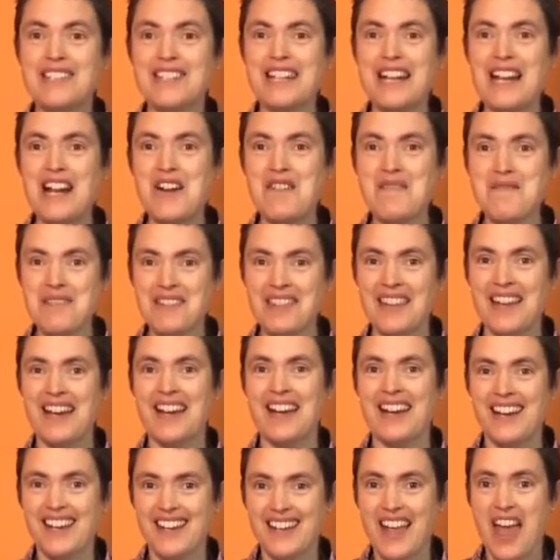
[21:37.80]
get on with
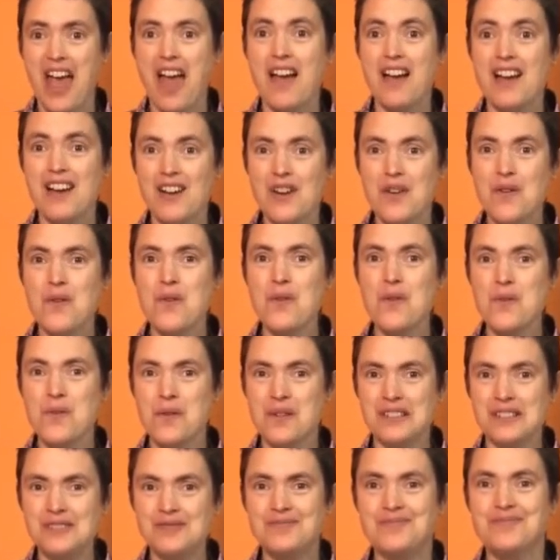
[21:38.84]
it? Whew.
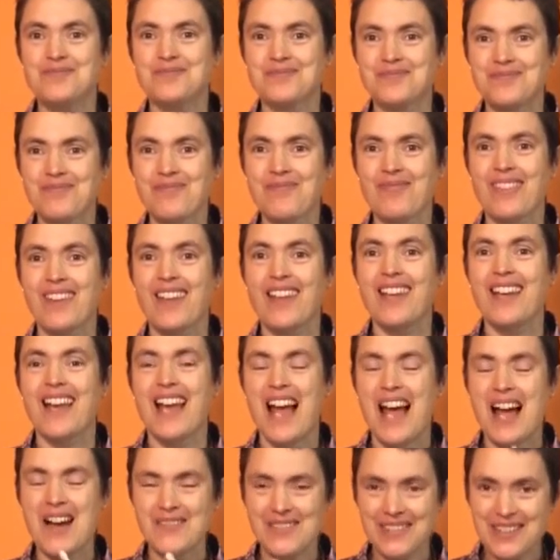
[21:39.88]

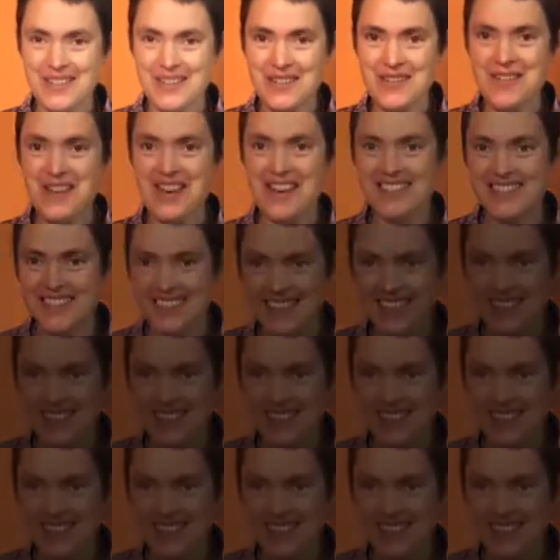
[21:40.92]
Have a little rest